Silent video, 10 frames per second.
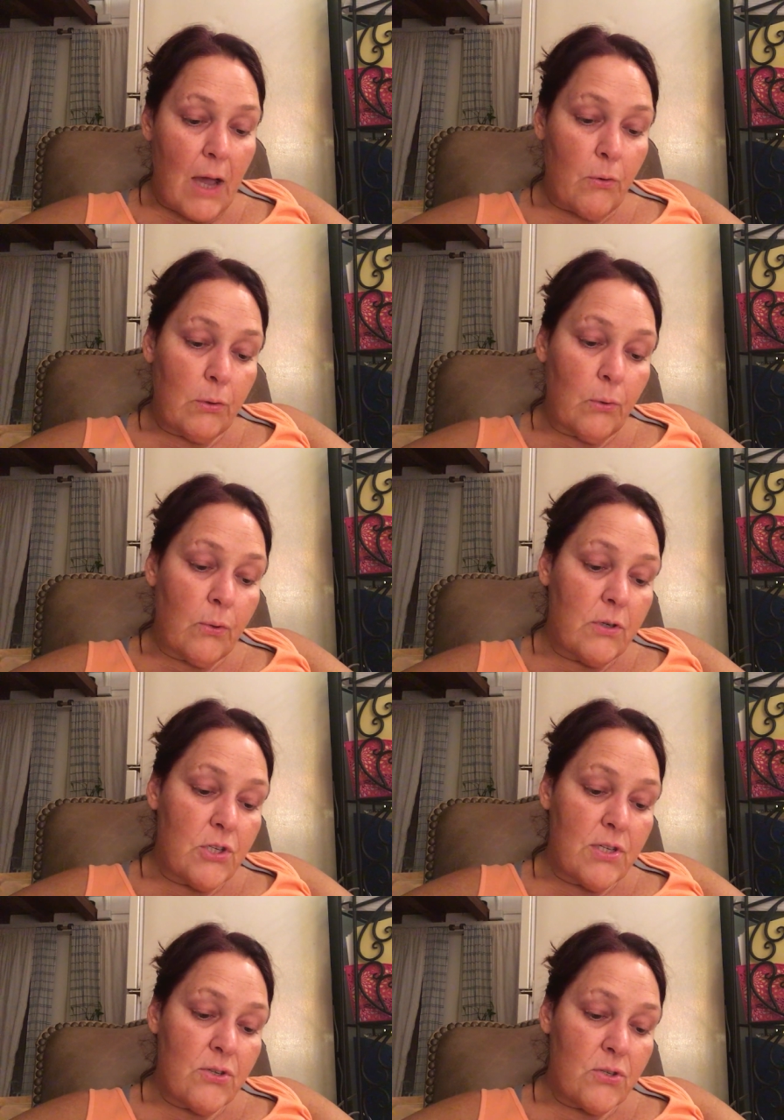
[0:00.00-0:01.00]
our Lord
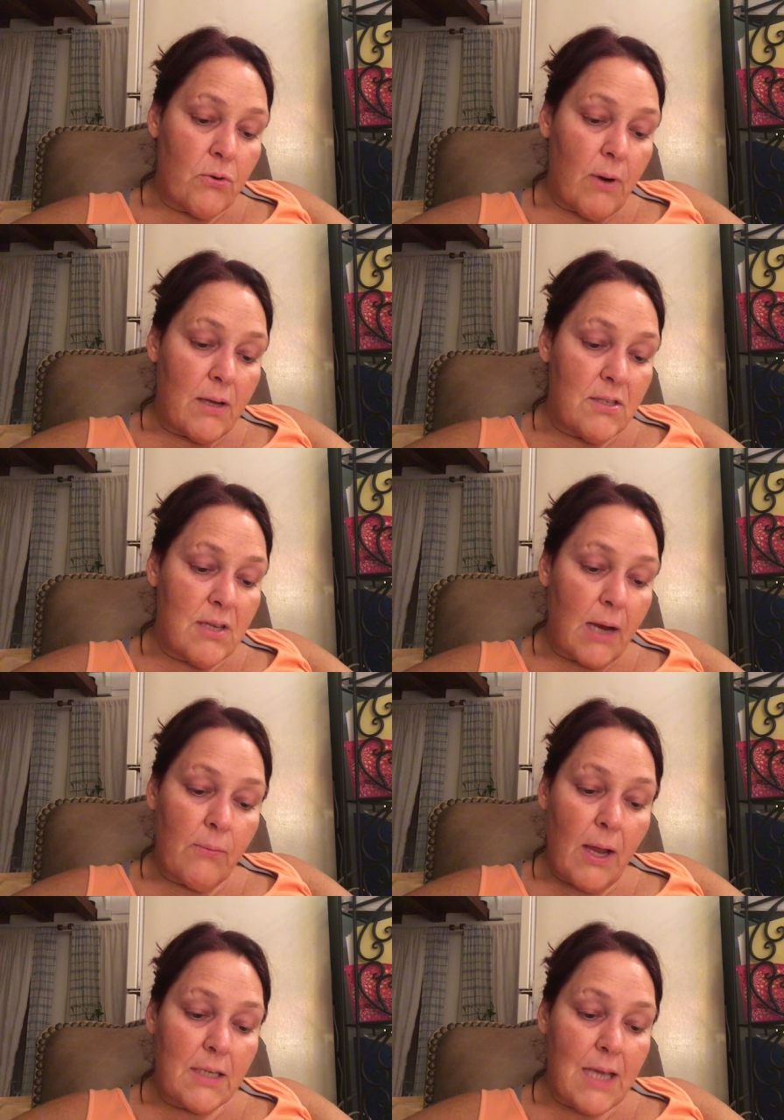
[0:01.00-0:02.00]
Jesus Christ
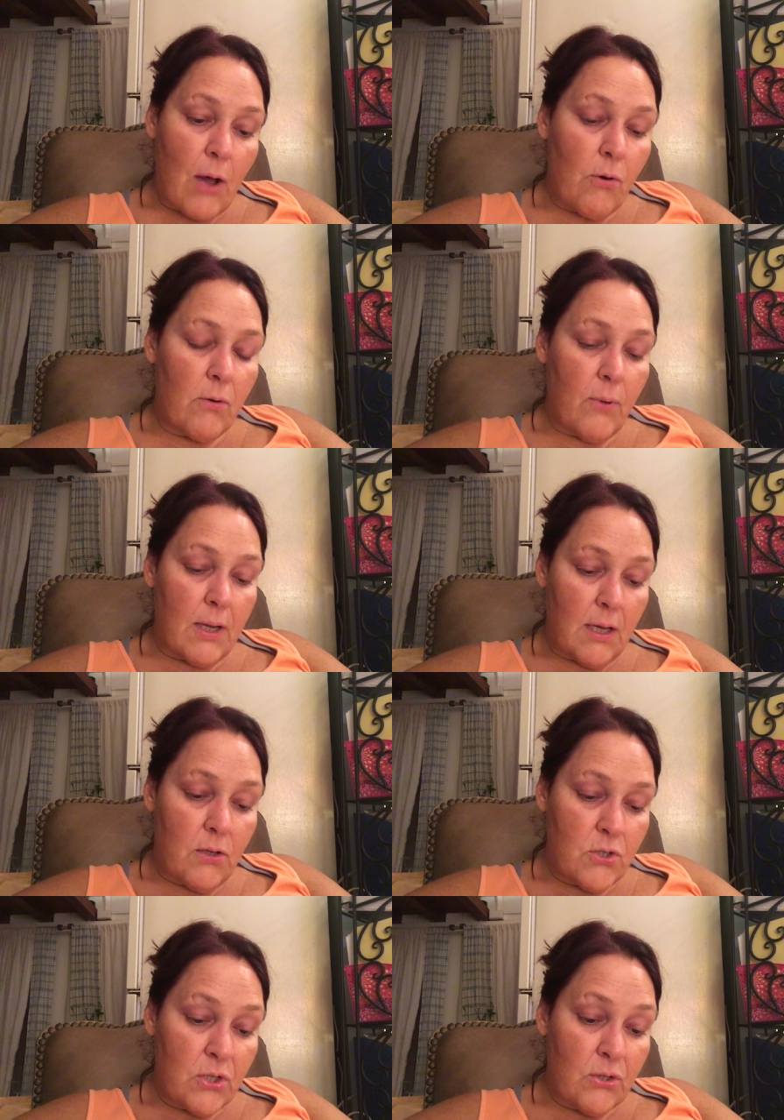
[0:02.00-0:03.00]
direct our way
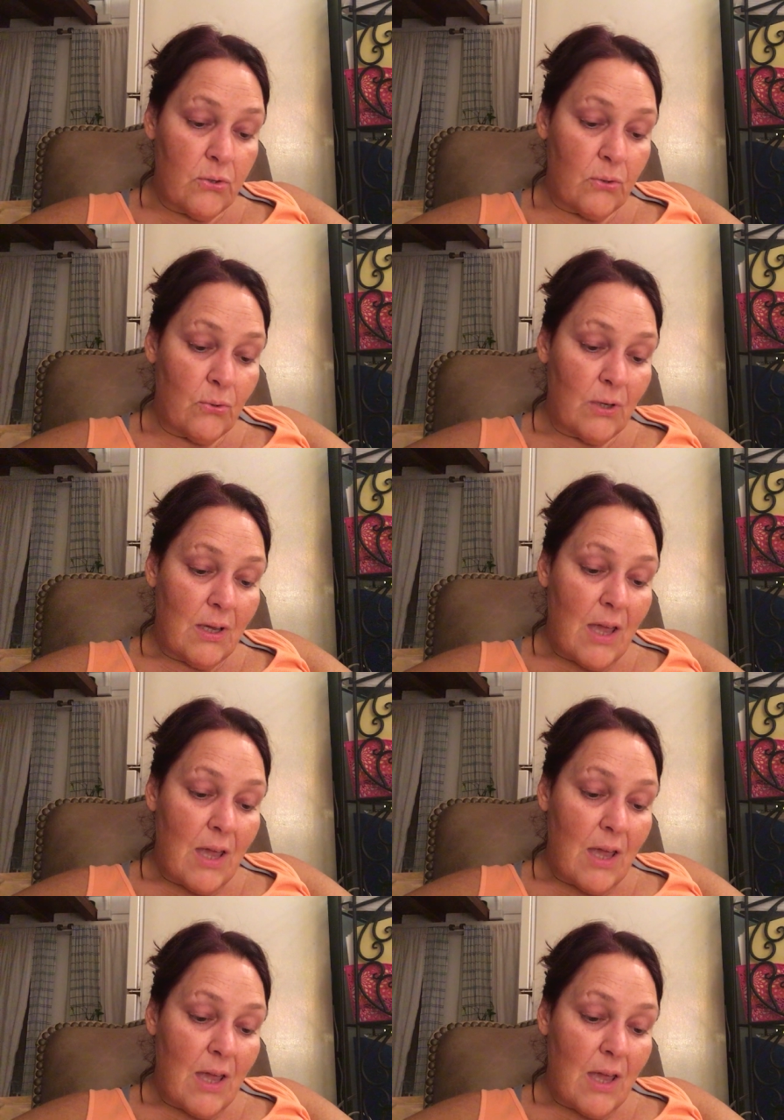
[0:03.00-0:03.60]
unto you.